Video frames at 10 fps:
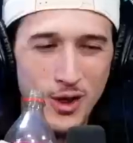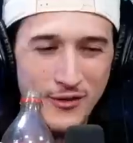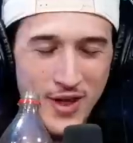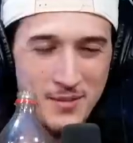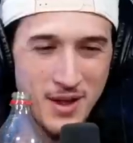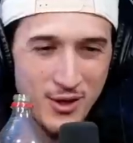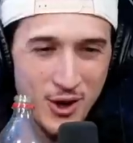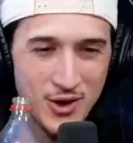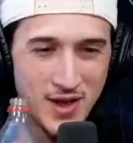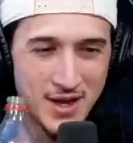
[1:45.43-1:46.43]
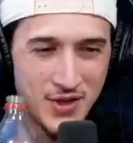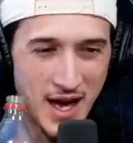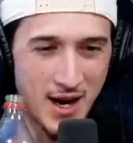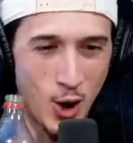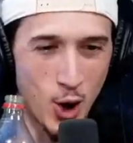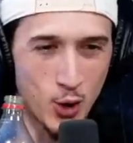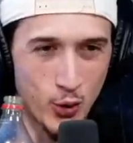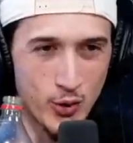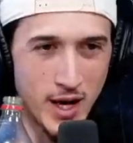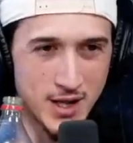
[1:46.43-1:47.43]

of them that look like that are crew neck